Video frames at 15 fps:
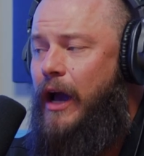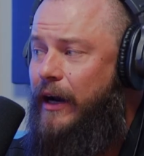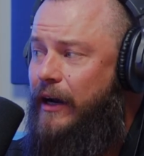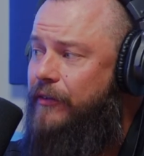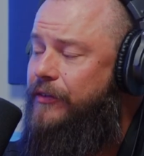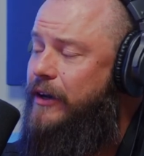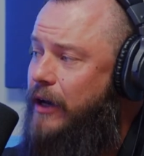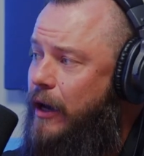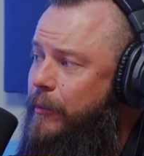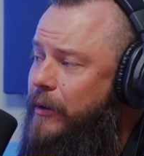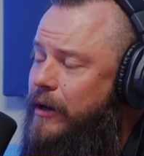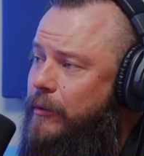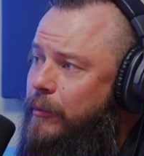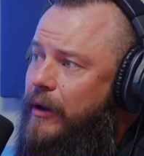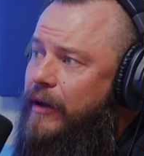And I think, I
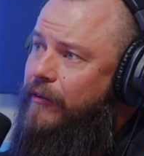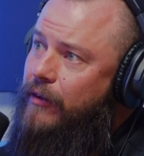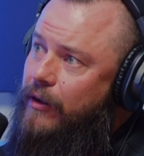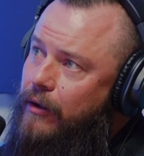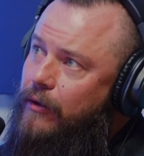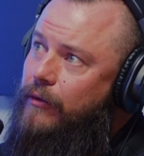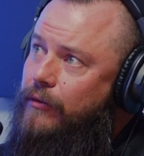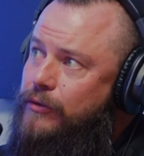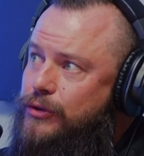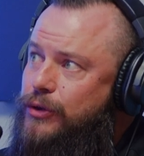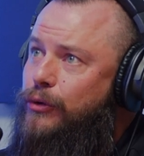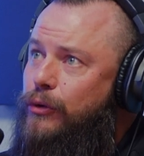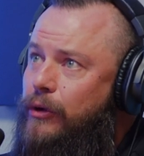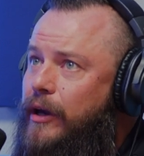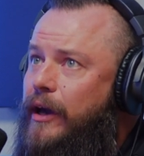mean,
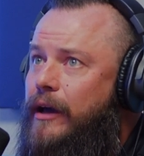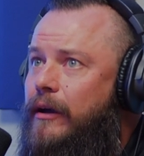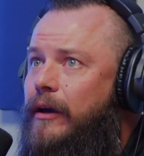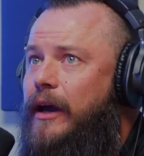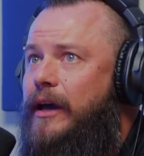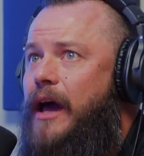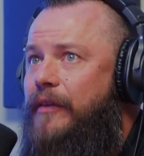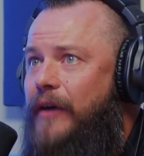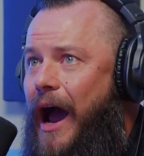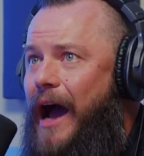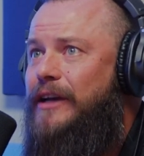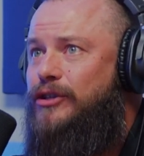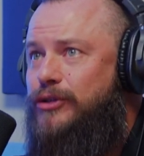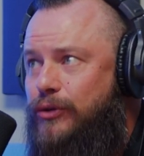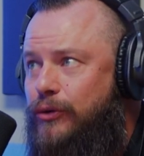I
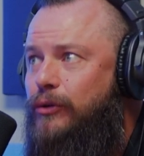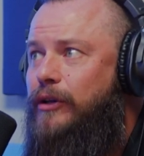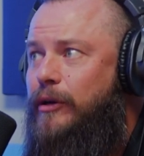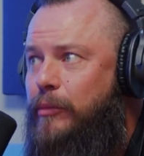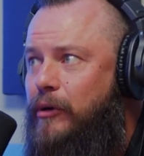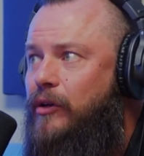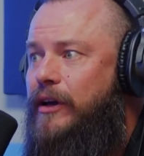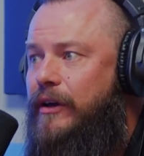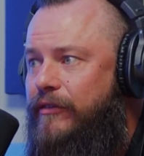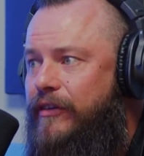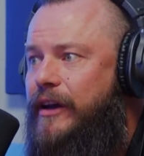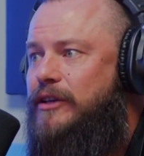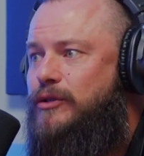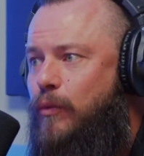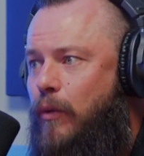truly believe
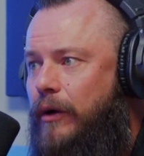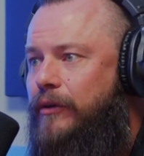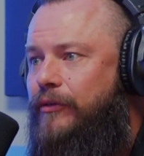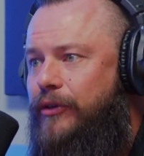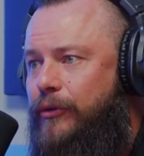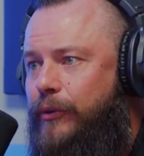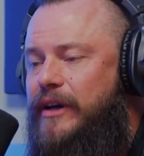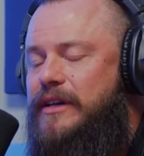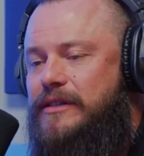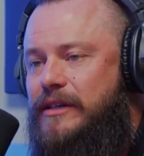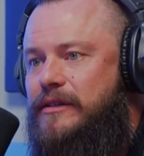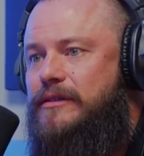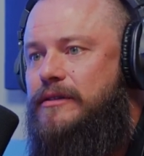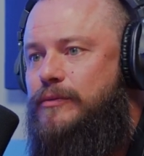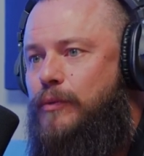that it's one of the
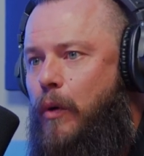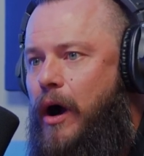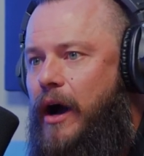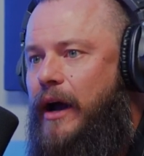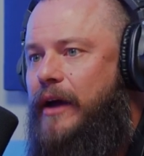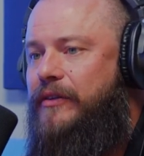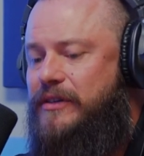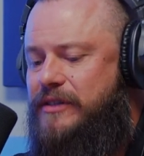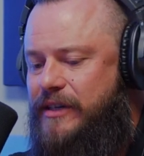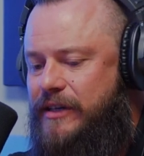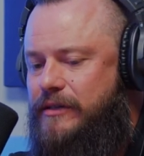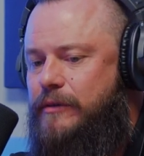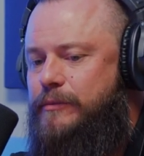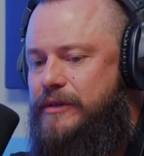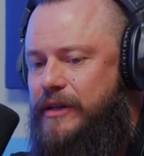reasons why the
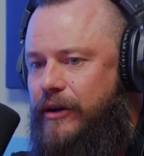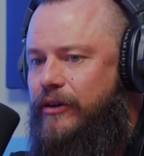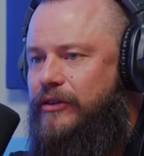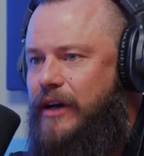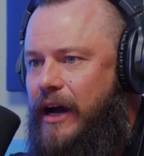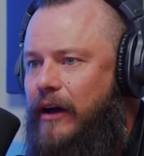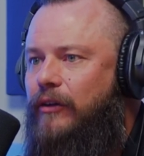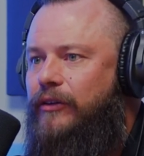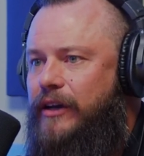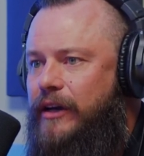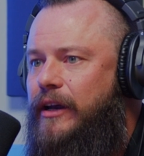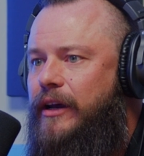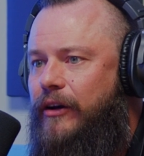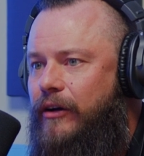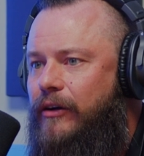systems that are dialed in
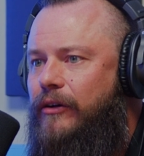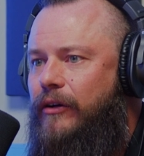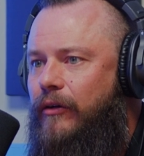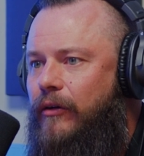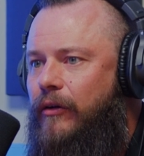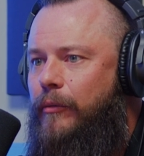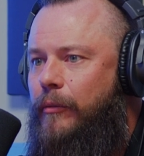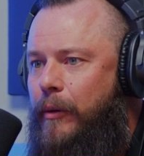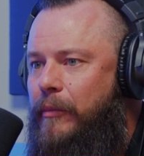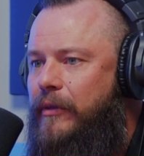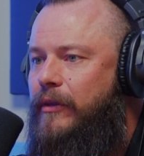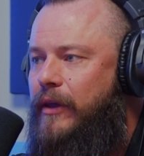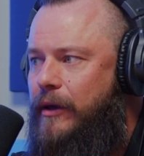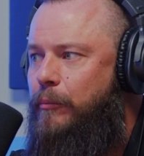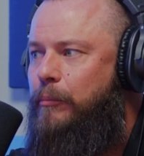here, I
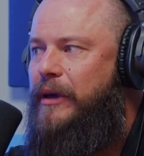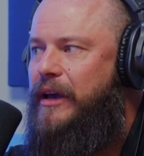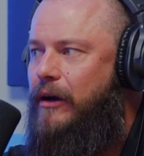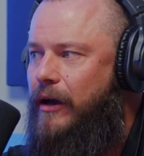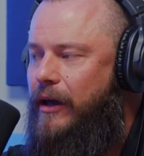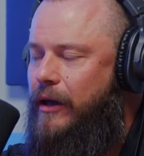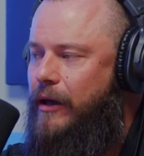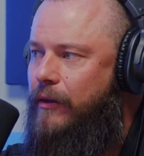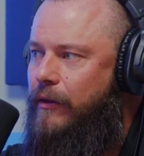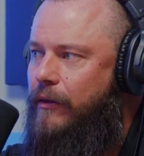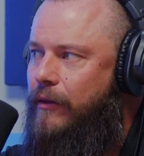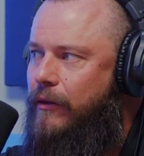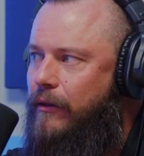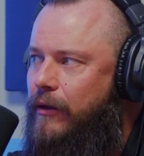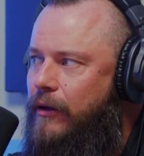mean,
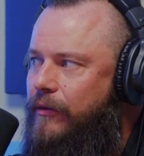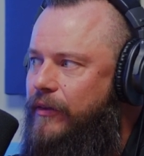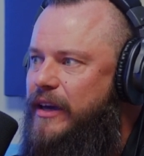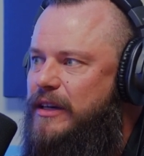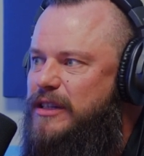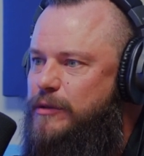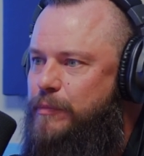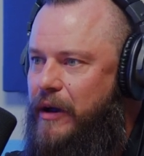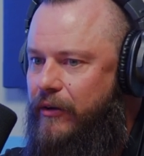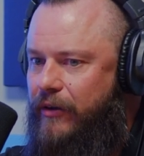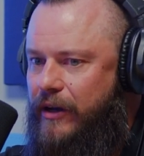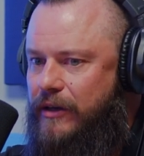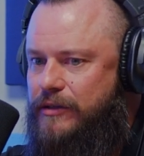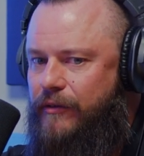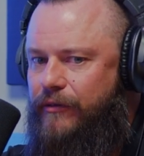the
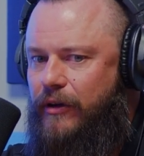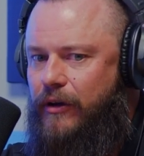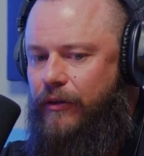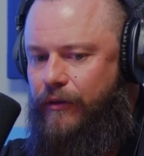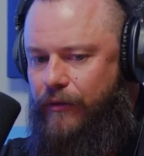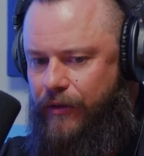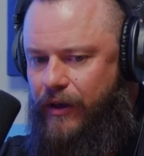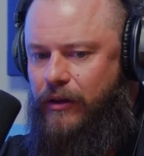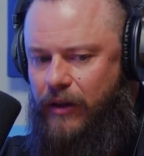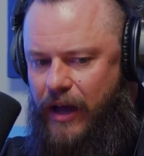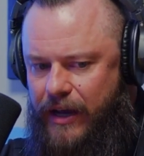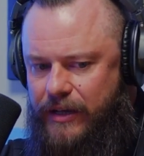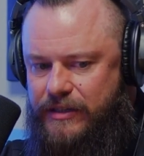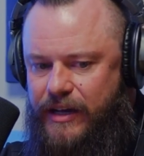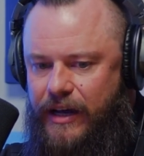experience of the
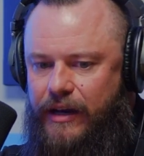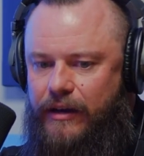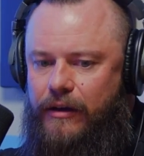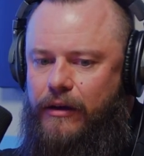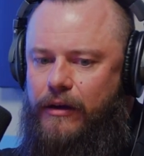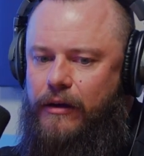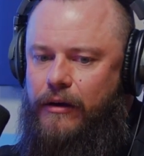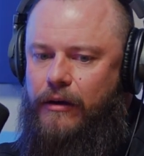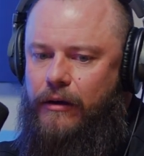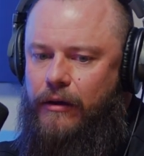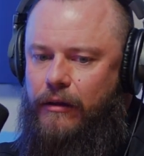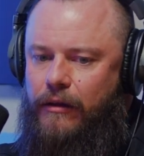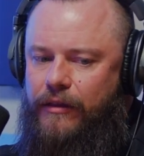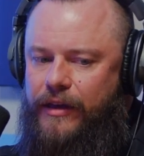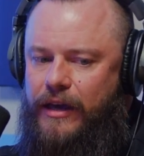clients get,
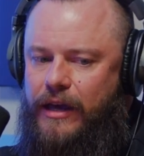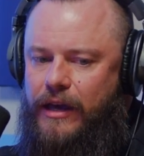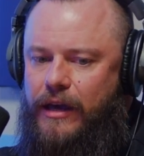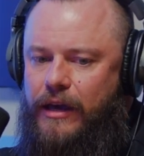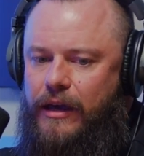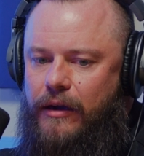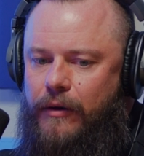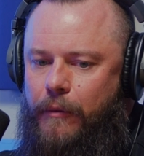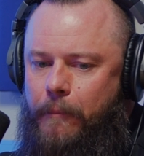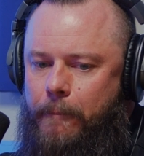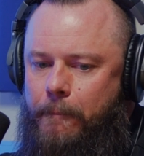the